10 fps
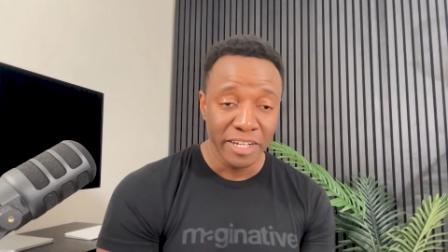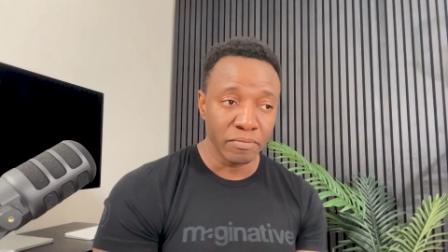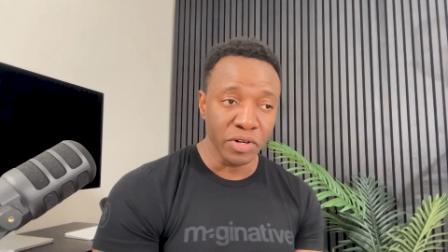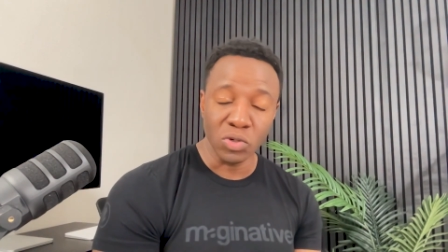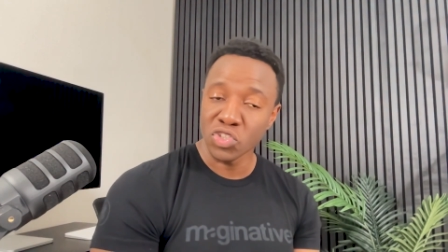
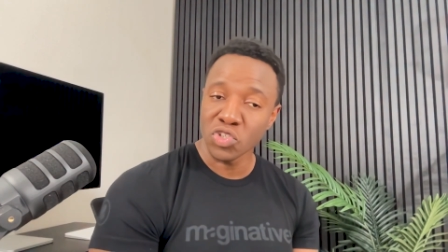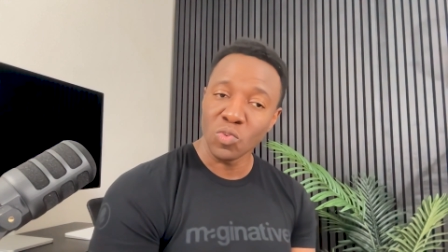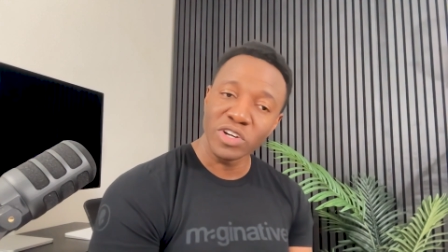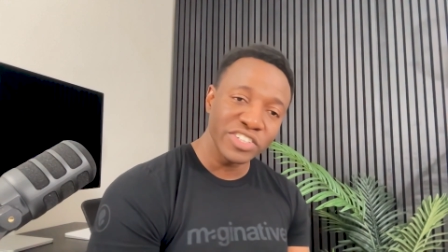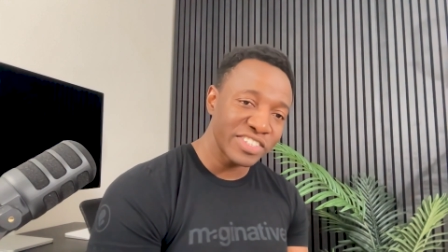But also,
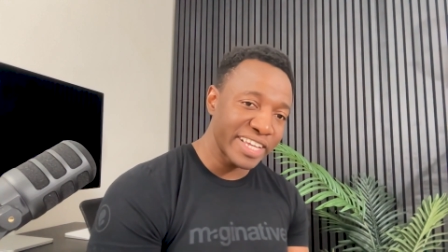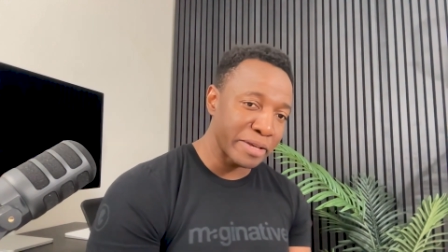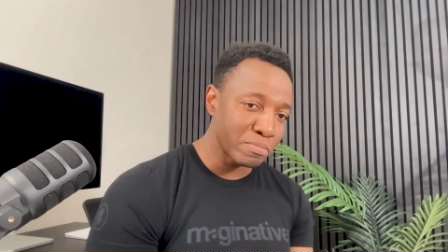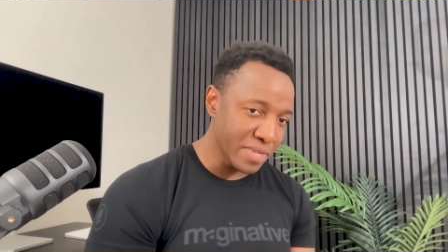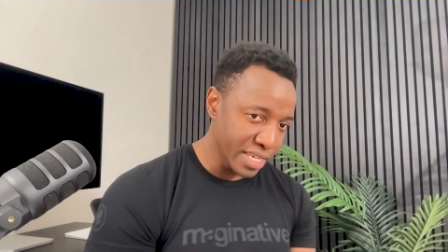what does
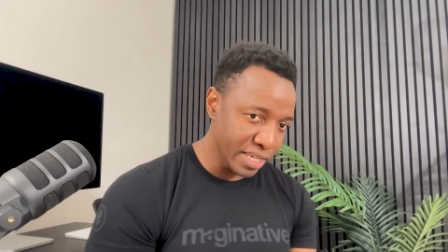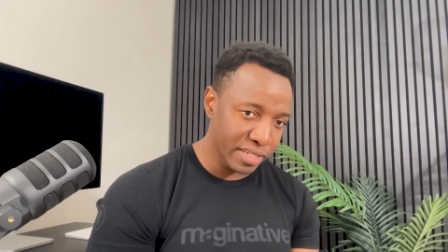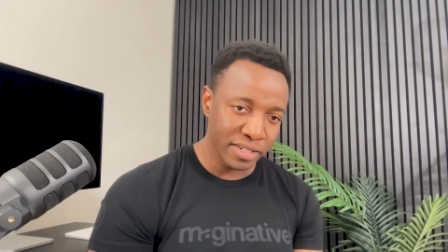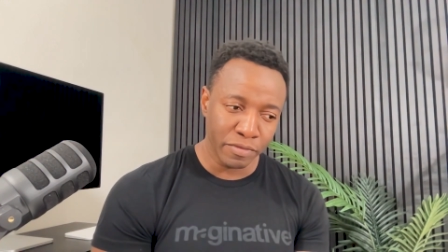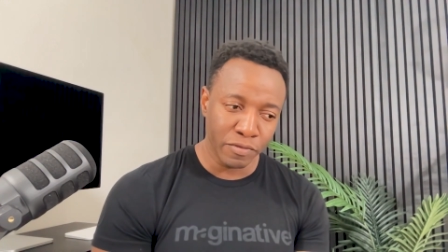that
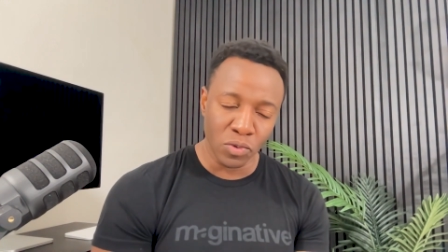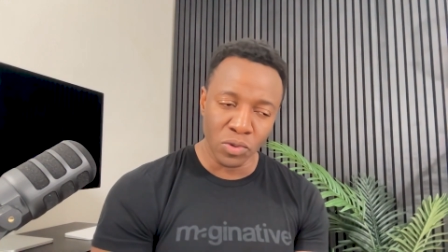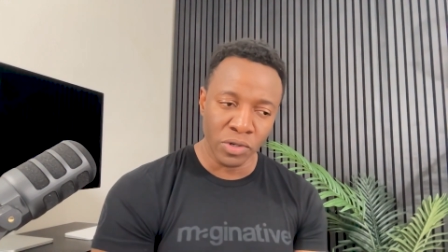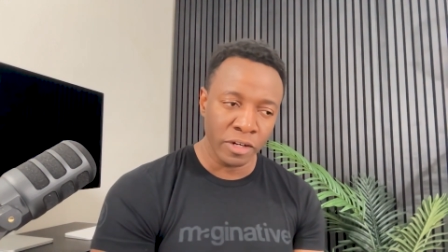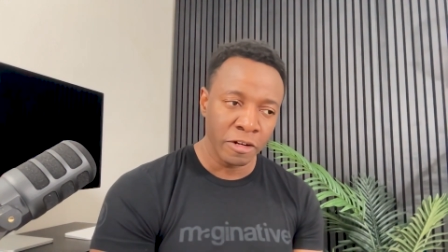mean
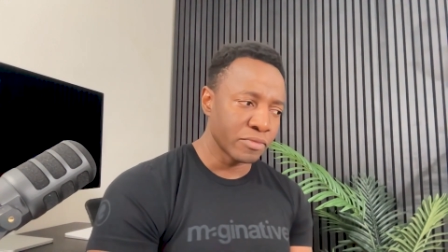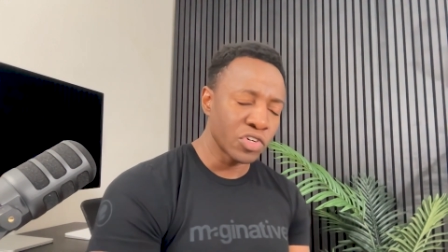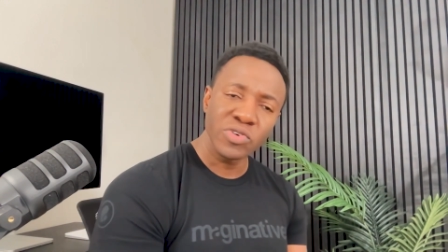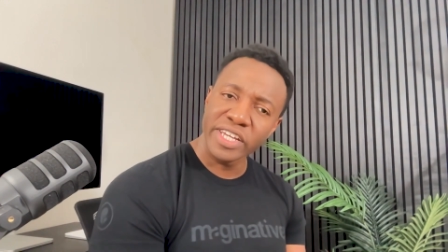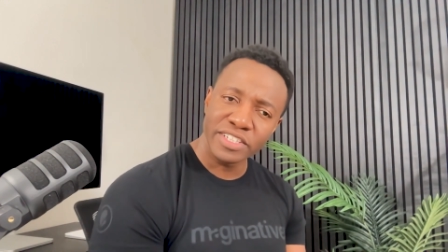for
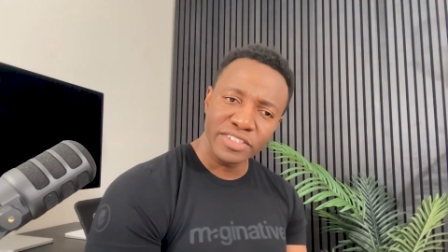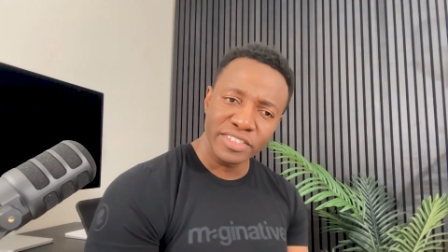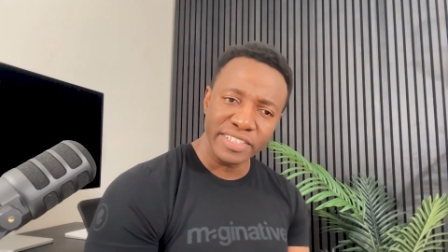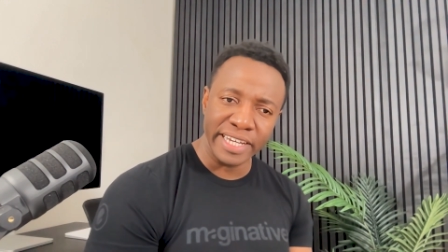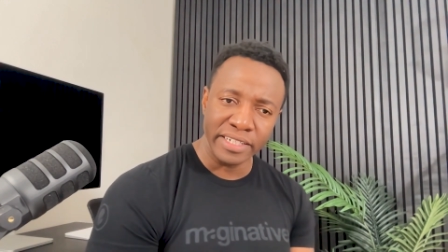
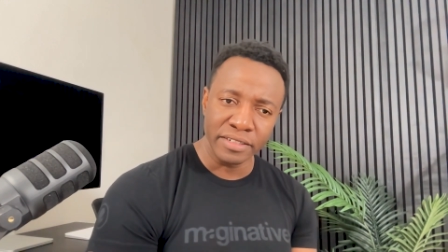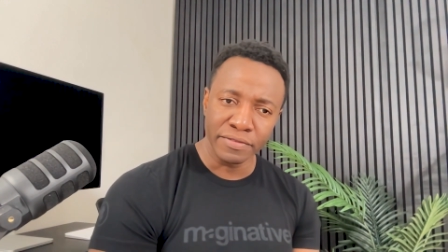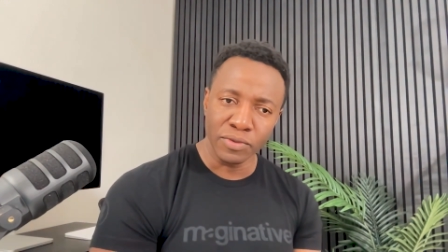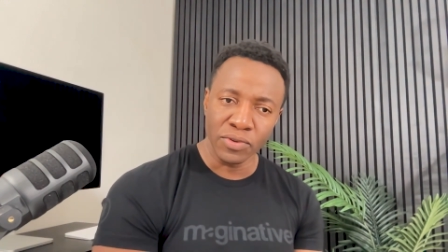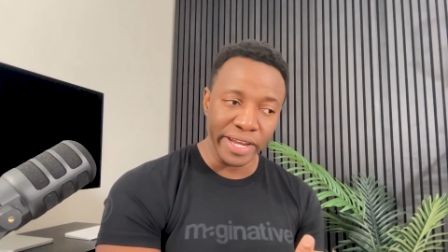creators and
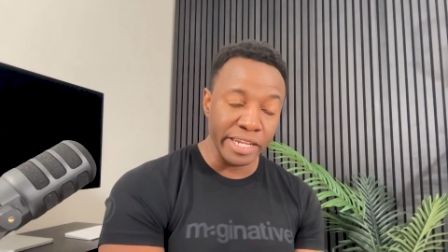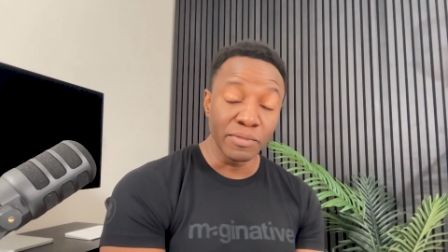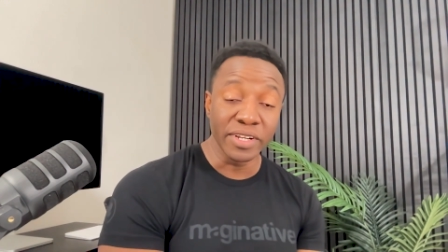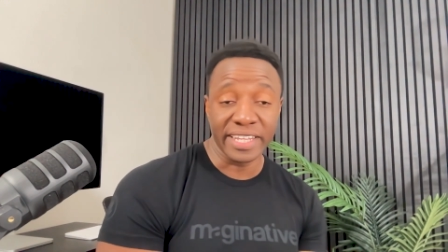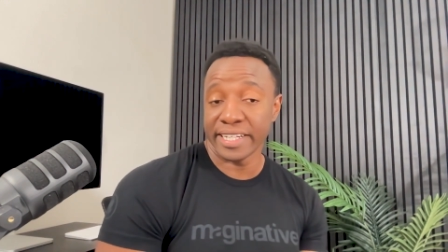for
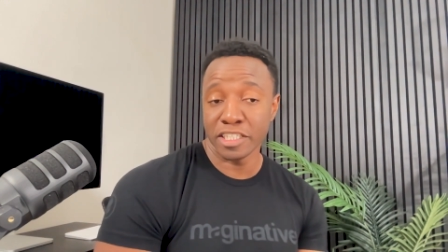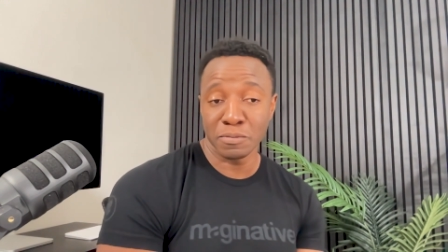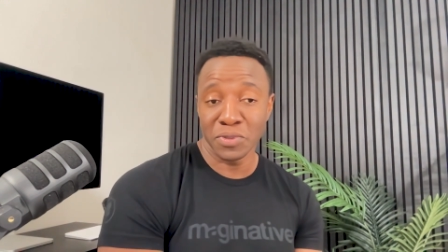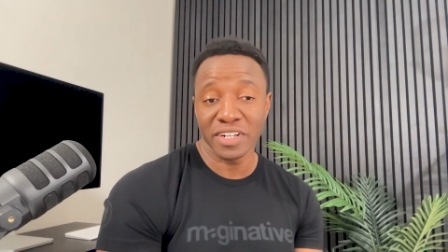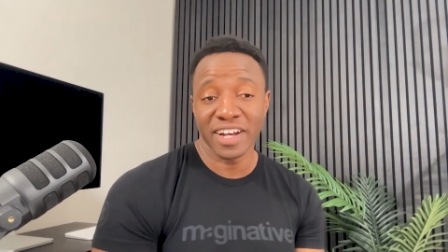anybody that has
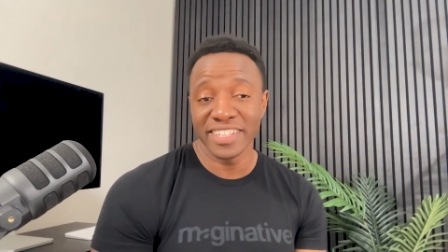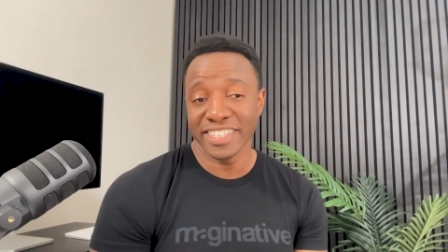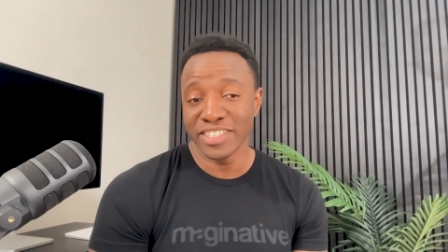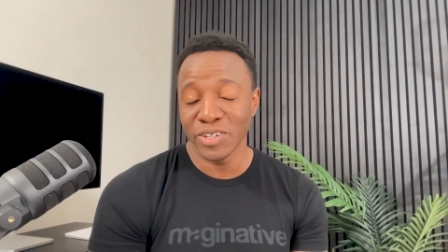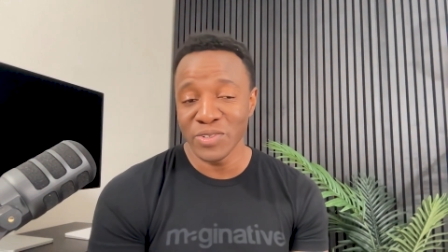put
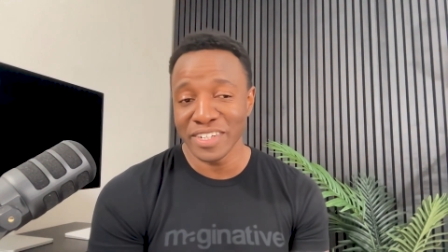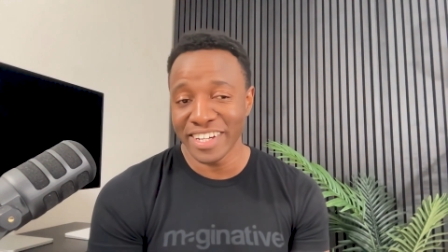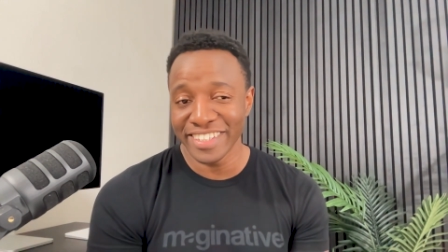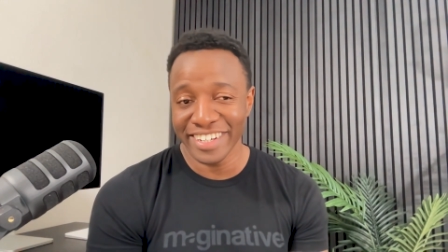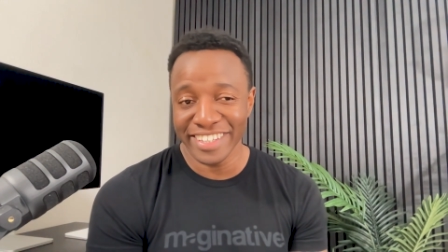content out
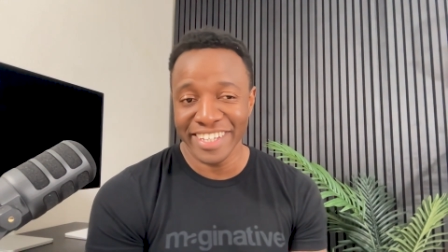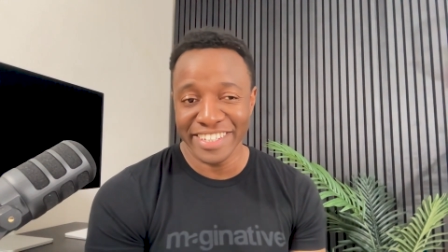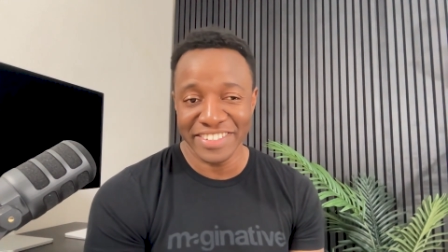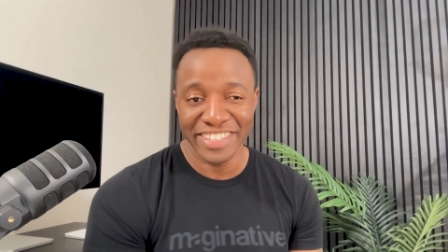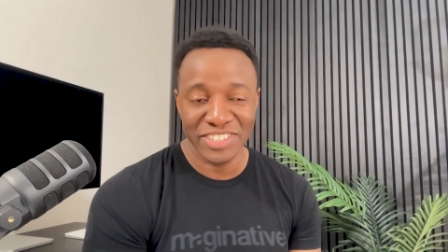on, on the internet?